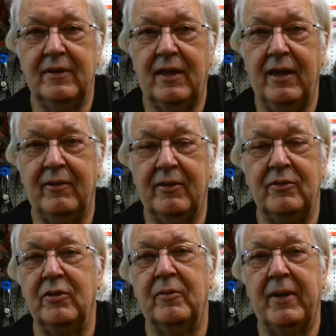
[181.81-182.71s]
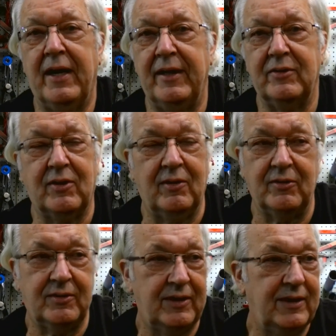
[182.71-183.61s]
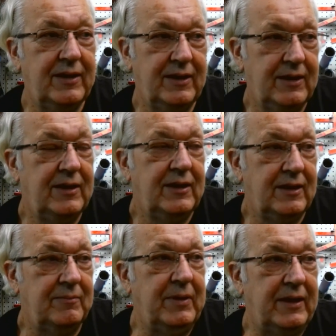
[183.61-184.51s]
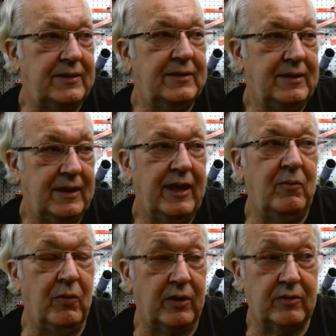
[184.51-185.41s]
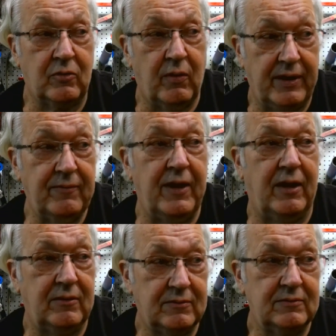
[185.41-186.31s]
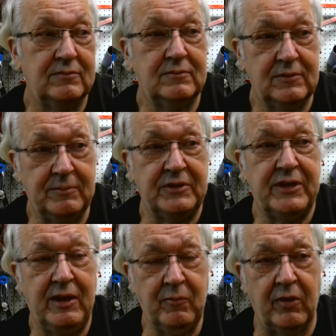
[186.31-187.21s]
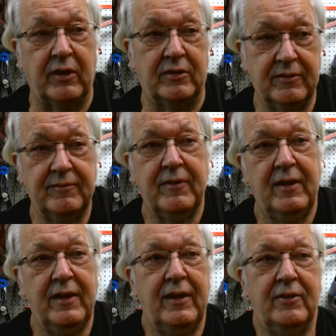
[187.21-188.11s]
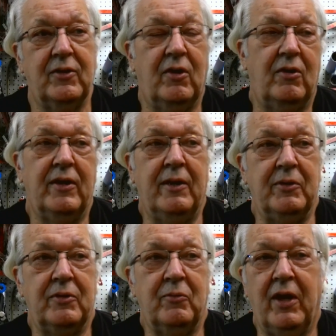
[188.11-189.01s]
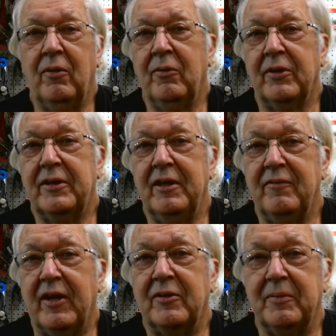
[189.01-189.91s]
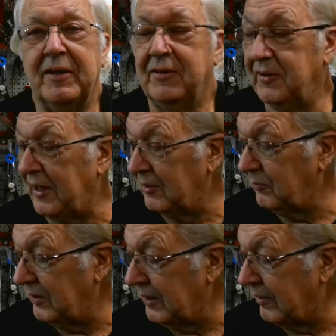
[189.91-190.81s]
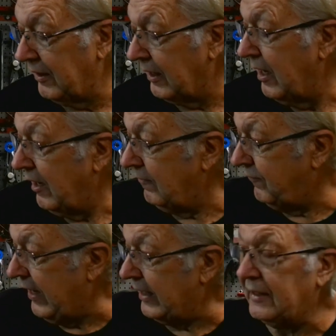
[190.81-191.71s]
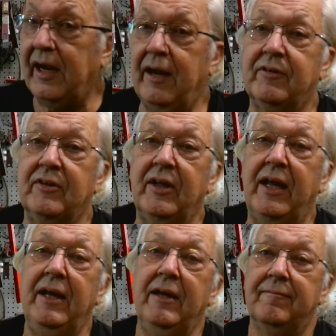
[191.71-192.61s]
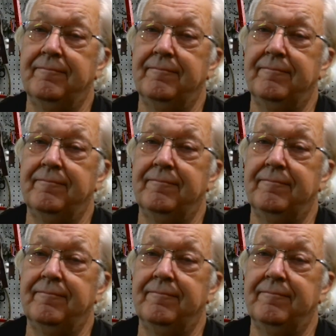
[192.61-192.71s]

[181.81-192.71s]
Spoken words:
I could do it with my eyes closed. But it worked quite well. The machine worked. So it was well worth the investment. So that's one less thing. In fact, I'll have to say,